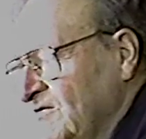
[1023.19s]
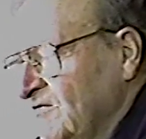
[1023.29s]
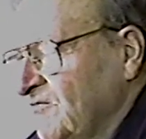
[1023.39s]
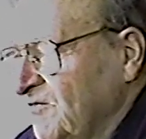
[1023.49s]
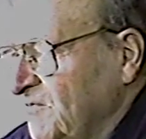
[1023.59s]
the
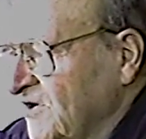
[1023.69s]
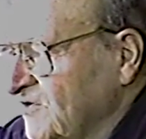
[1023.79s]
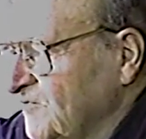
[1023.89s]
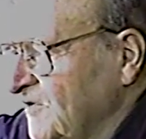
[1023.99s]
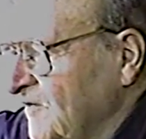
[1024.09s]
river
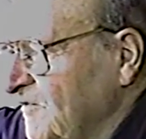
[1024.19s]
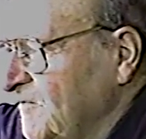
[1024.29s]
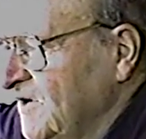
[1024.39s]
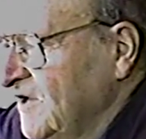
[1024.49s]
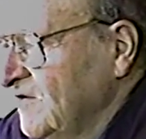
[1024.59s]
mixed with
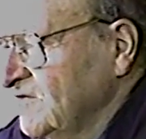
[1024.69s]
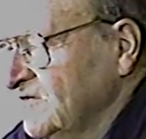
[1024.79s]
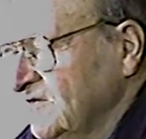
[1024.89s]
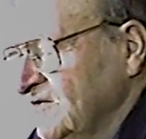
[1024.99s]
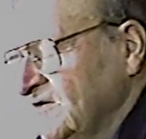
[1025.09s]
everybody
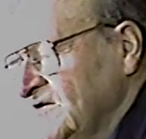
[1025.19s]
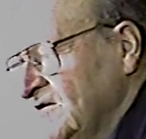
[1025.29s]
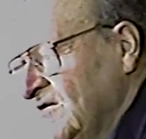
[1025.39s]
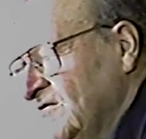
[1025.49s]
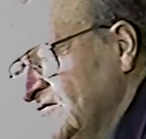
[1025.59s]
else's
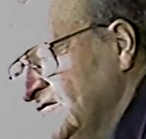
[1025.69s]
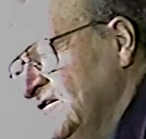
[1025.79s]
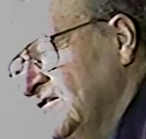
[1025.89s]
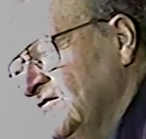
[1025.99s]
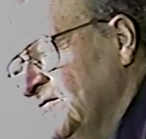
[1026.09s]
logs,
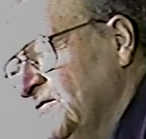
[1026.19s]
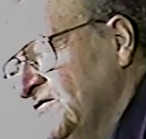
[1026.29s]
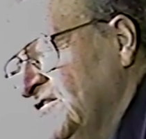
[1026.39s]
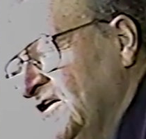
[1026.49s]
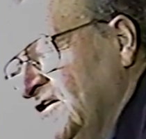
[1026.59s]
and there's a
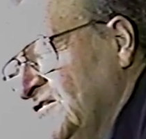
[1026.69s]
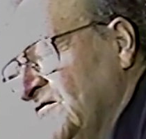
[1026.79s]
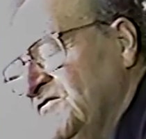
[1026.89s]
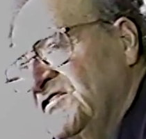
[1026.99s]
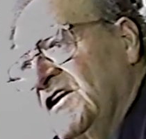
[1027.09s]
percentage of
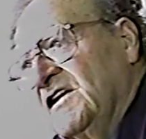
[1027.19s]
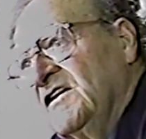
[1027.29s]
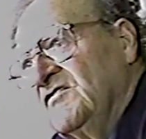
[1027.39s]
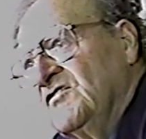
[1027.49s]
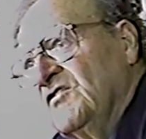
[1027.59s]

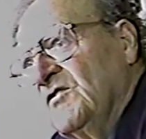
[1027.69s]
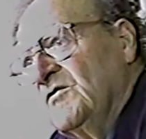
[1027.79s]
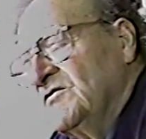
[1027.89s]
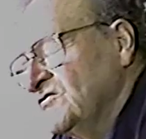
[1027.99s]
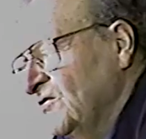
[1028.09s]
sinkage,
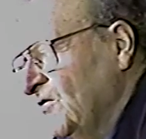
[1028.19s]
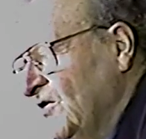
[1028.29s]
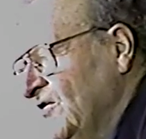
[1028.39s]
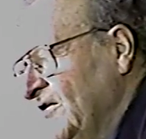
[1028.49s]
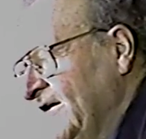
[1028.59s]
and so
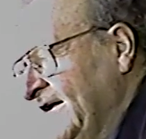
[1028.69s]
on.